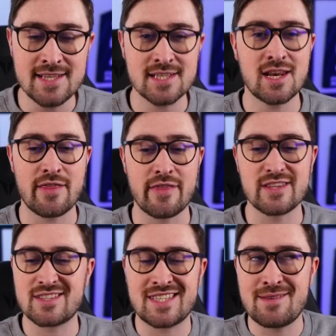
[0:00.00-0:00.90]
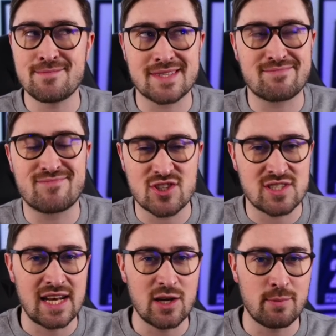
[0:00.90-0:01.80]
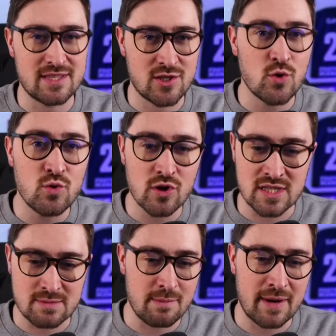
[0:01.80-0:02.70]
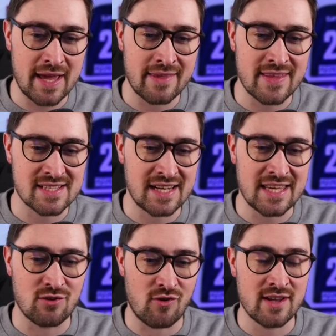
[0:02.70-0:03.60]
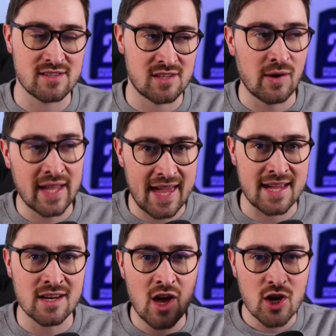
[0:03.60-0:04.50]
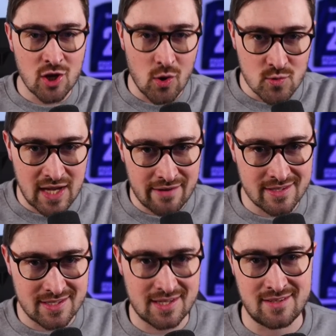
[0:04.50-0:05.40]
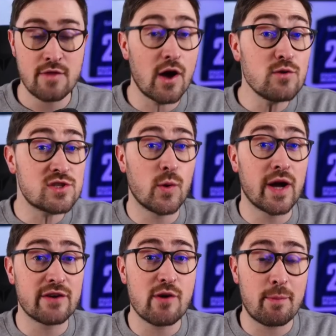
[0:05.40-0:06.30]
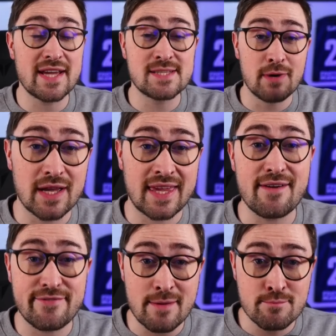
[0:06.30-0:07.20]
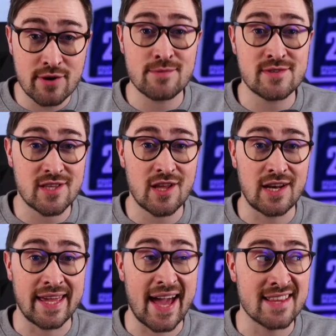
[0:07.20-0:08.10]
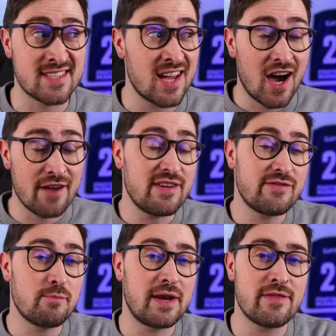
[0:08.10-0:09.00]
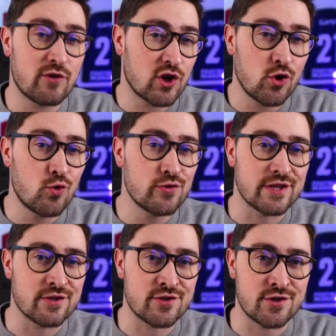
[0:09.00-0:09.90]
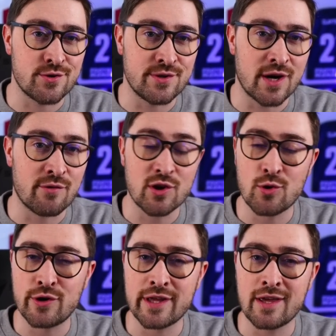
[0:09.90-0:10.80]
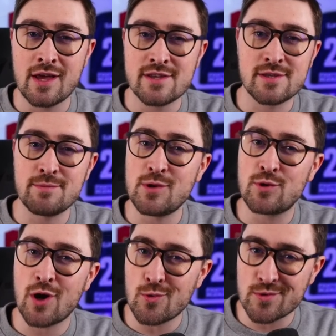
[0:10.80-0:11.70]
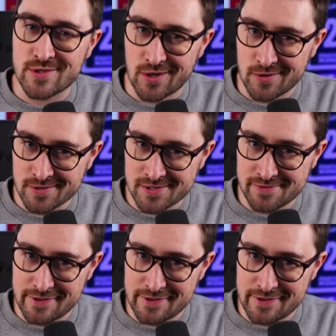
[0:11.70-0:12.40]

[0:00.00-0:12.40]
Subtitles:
another that seems just a little bit too good to be playing in this league, right? So again, goals guaranteed. Those two are going to replace McGiff and Brown-Sterling, and I've even been in the recording studio recording some new goal songs for